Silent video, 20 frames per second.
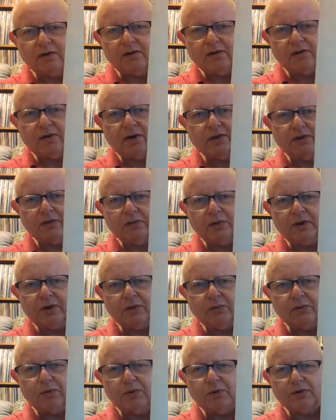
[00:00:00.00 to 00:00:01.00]
Ride the Wind
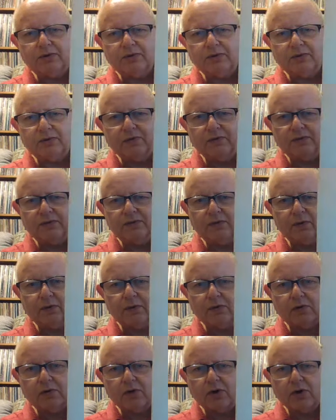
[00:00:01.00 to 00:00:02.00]
were a sort of
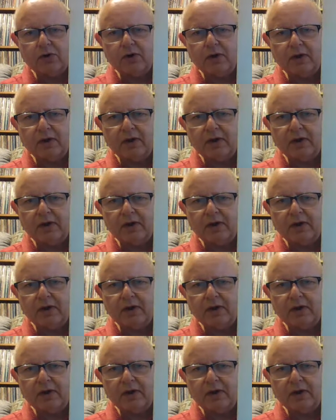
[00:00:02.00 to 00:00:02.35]
folk rock.